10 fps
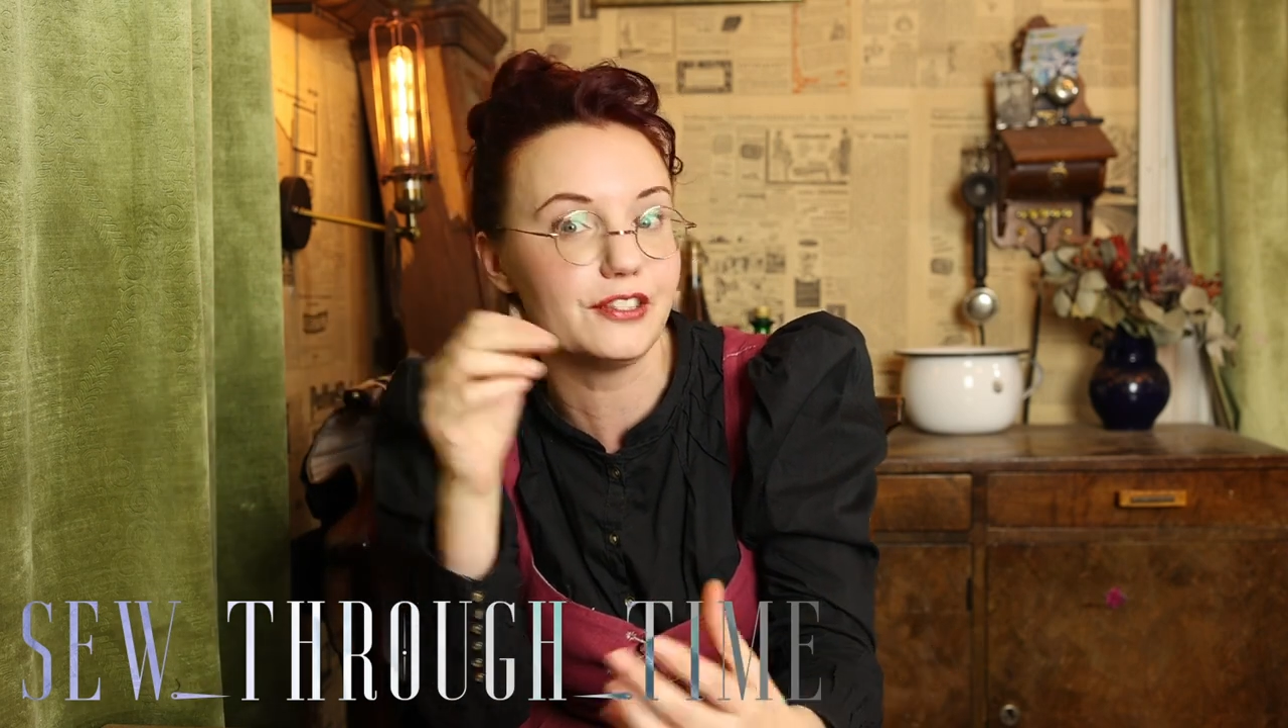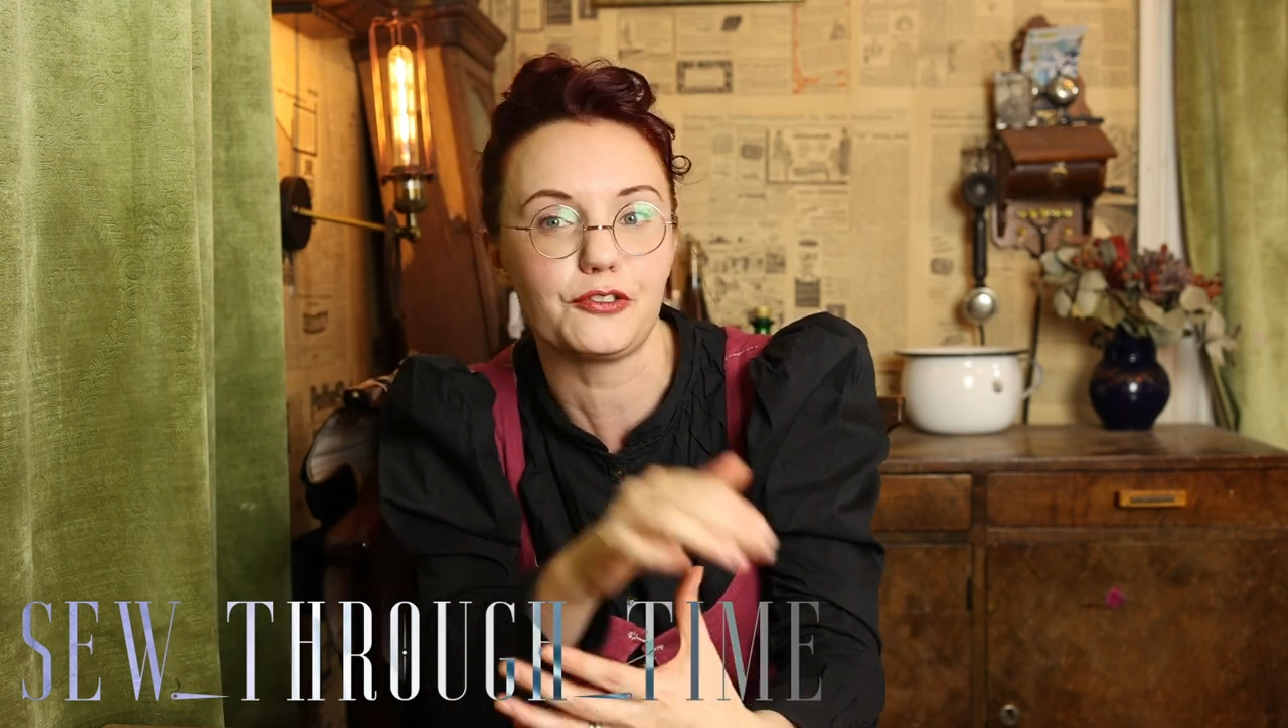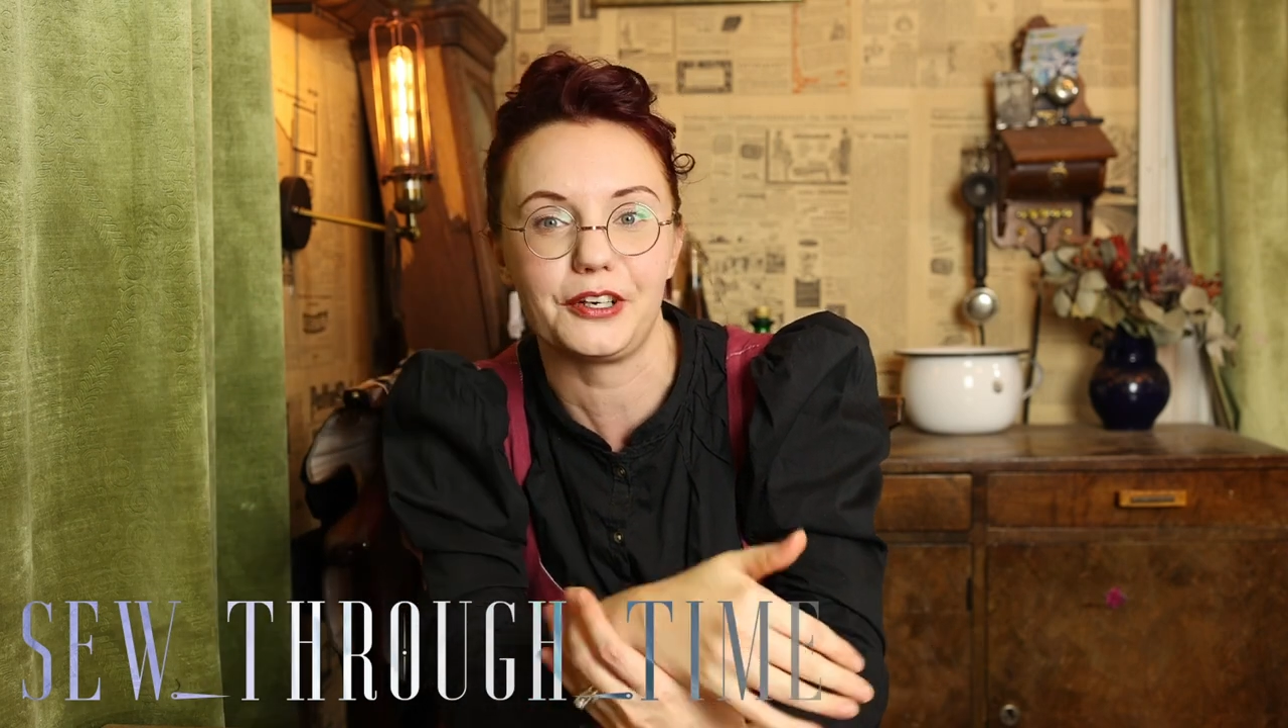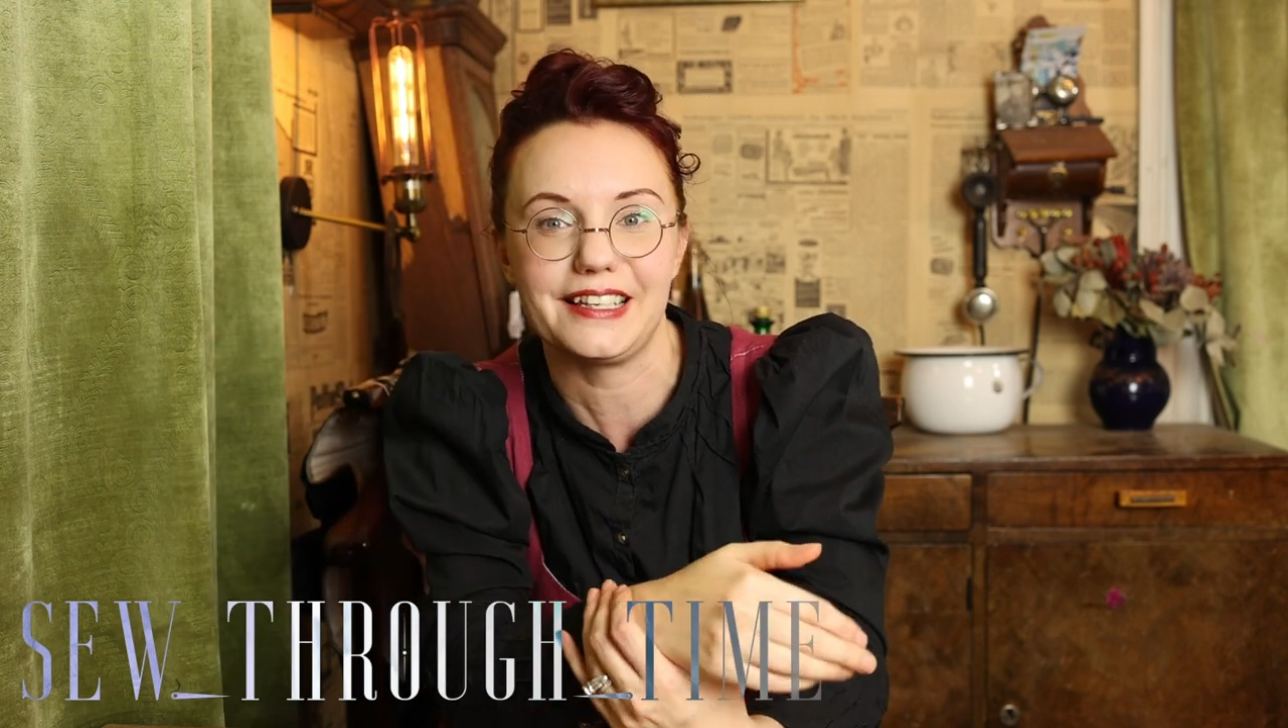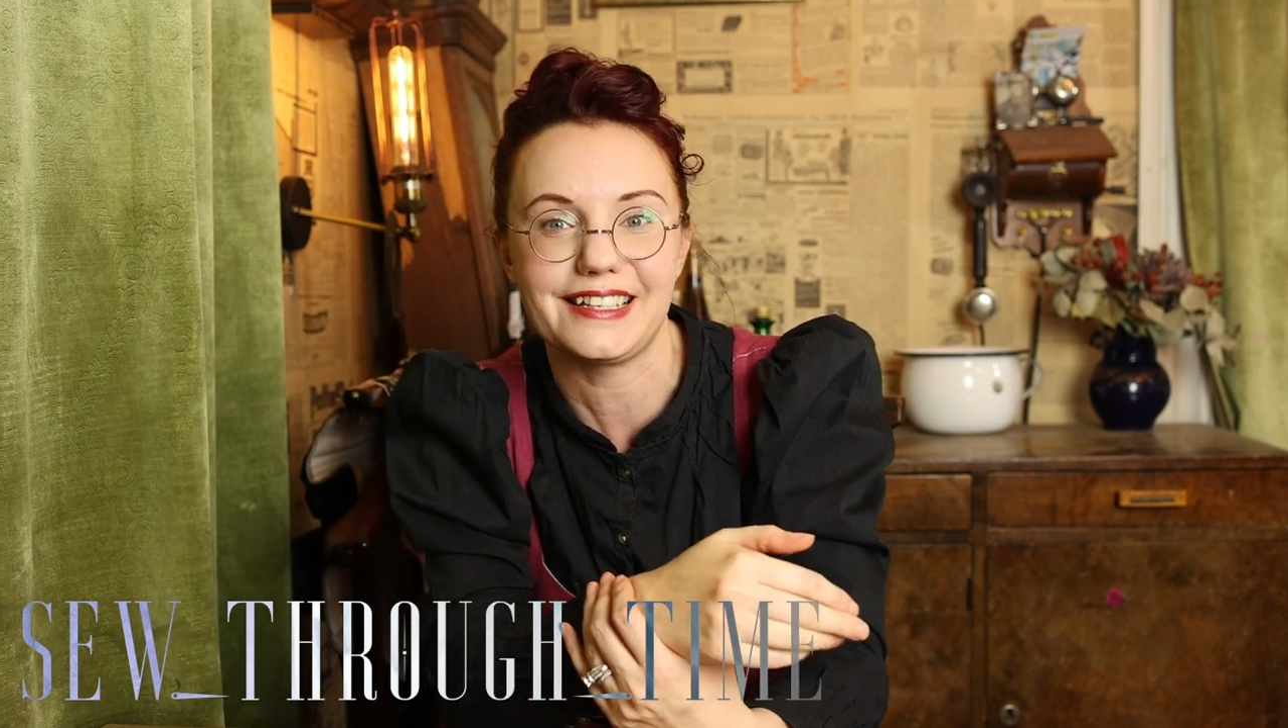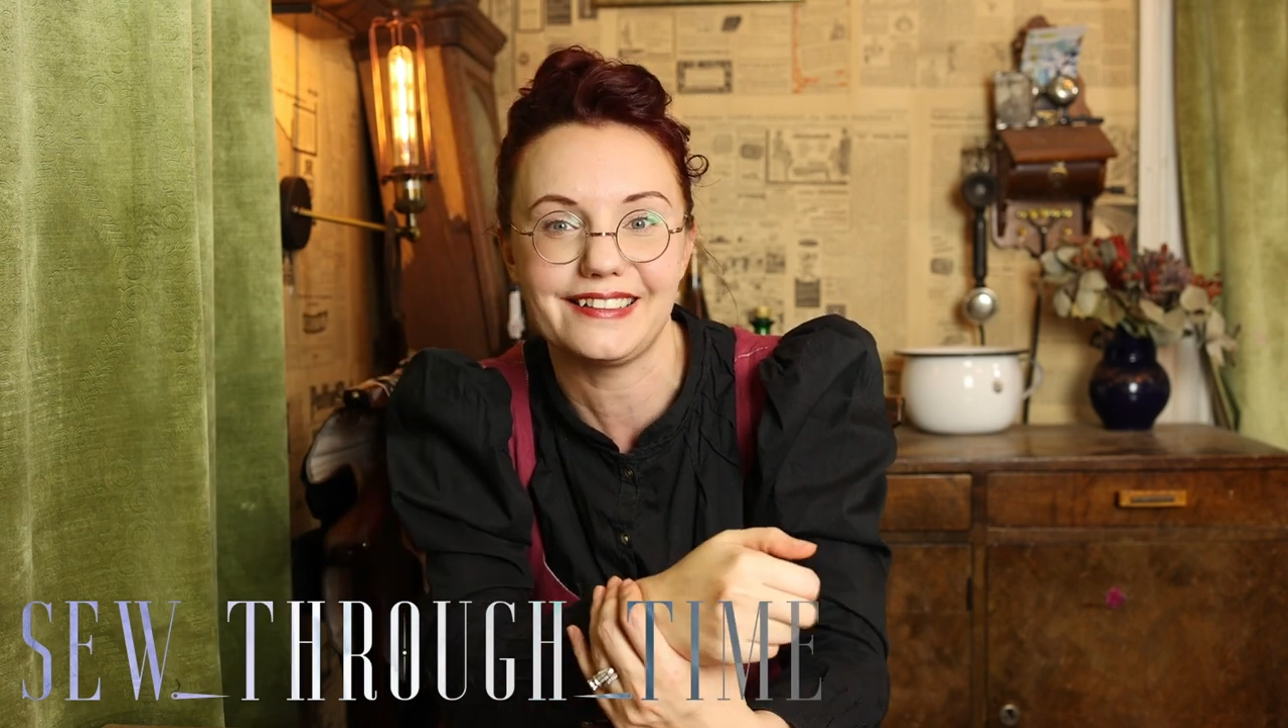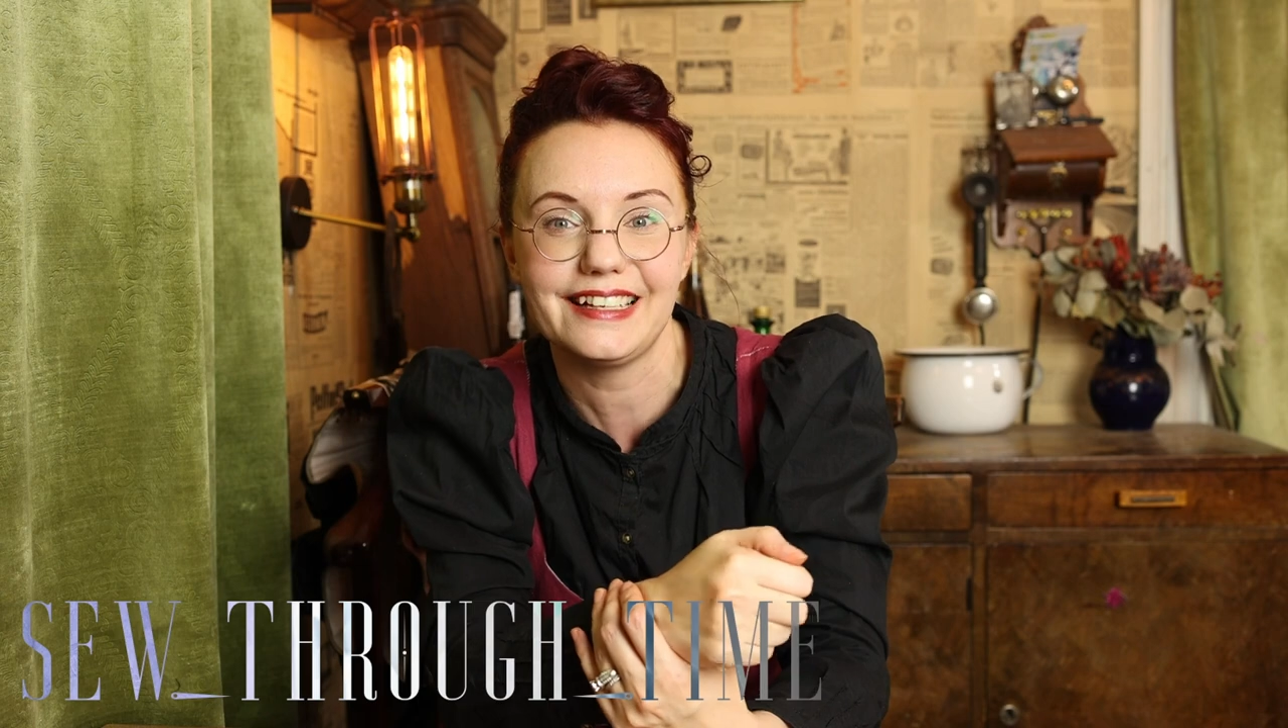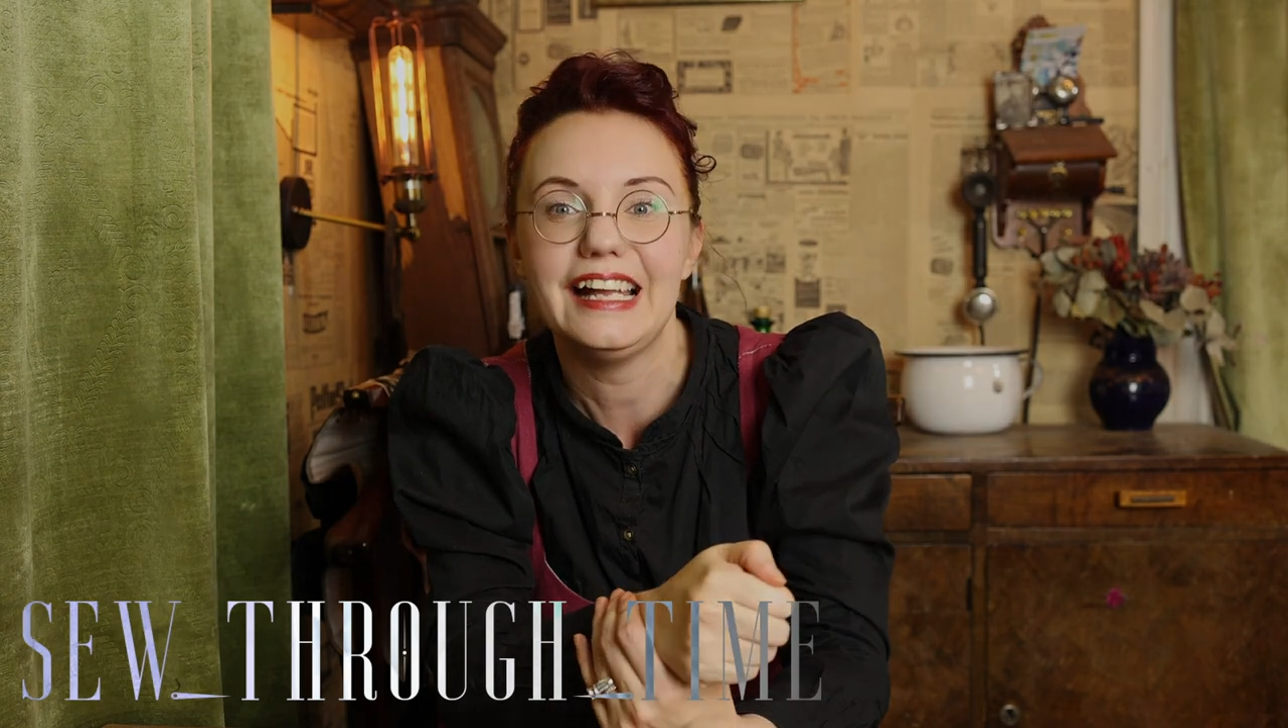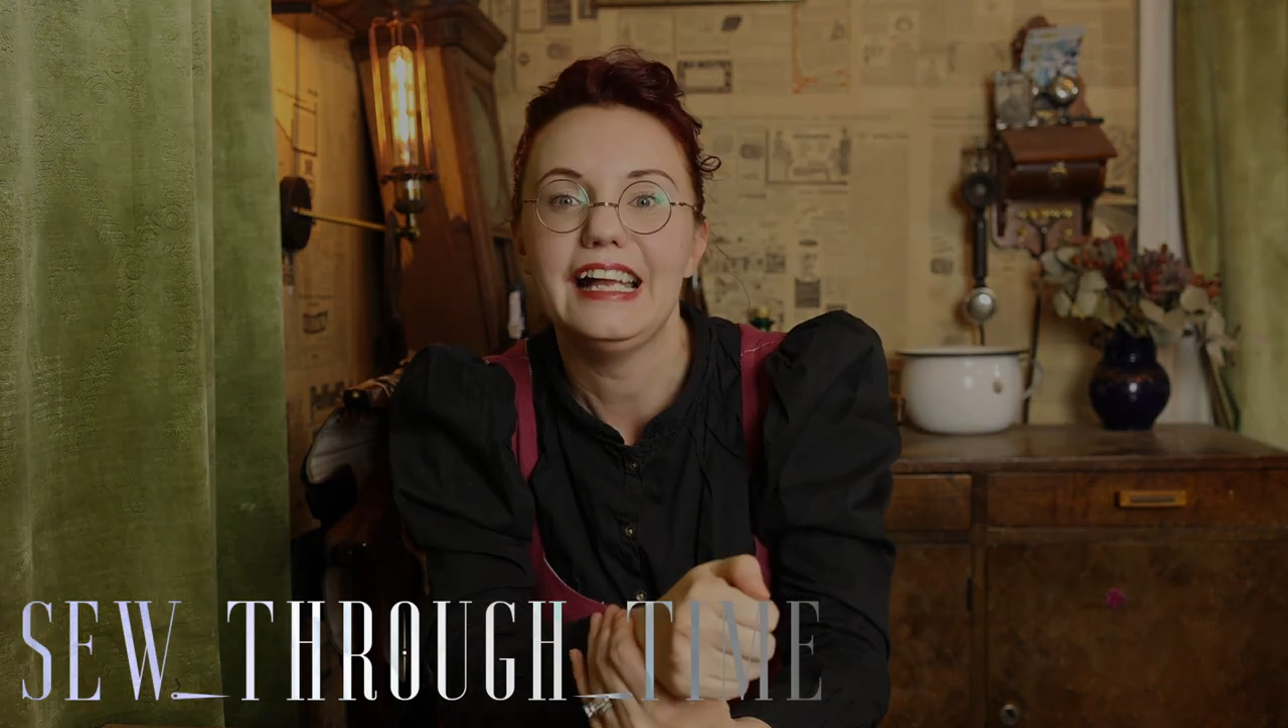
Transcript: enjoy that.